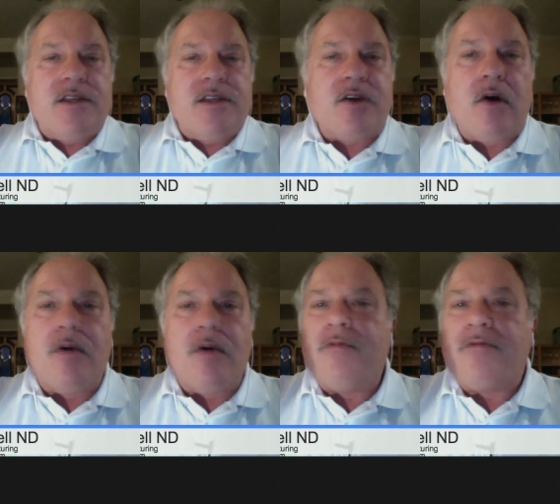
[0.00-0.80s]

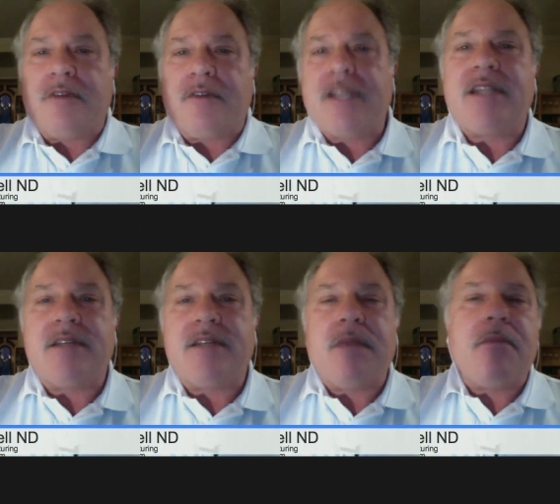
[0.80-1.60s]
So, for
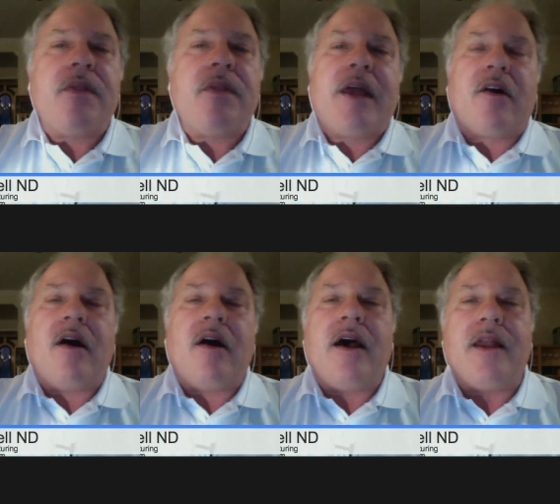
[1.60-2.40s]
instance, people that are
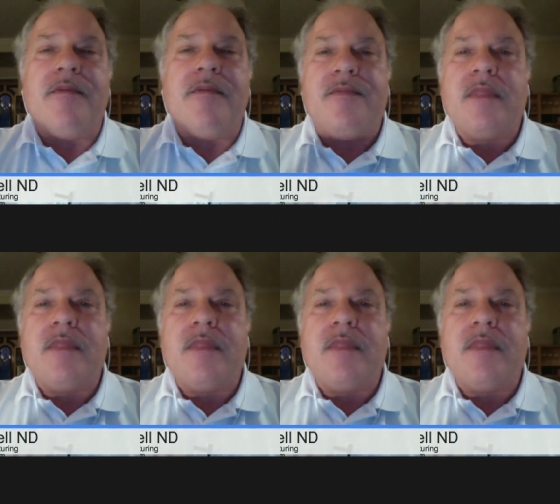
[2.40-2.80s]
on